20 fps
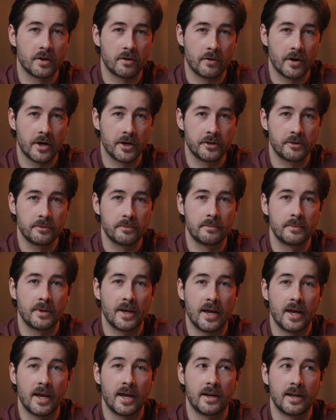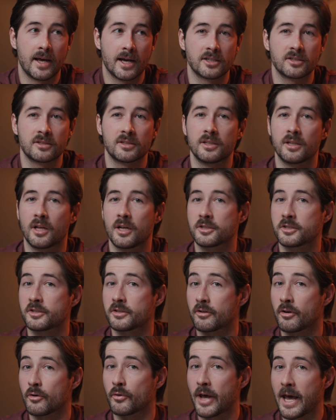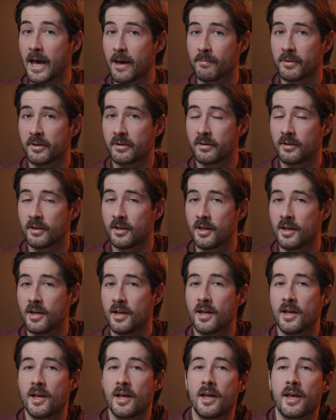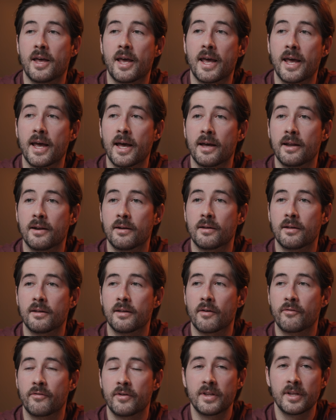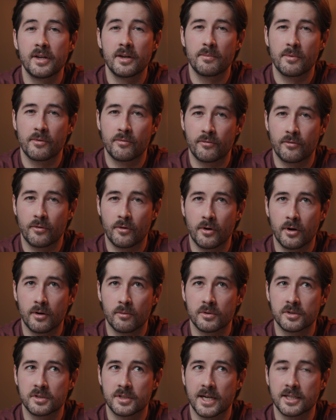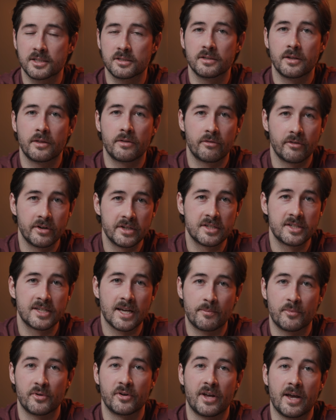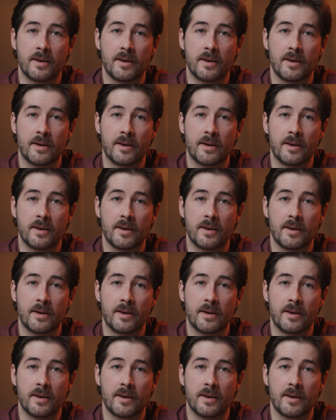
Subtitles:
acquired them and actually launched their own app. And Affinity before was actually 3 separate